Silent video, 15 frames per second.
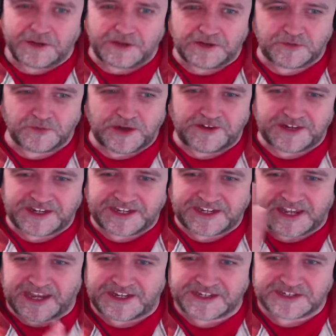mode where it
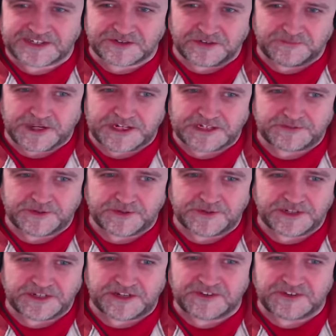negates all of base building.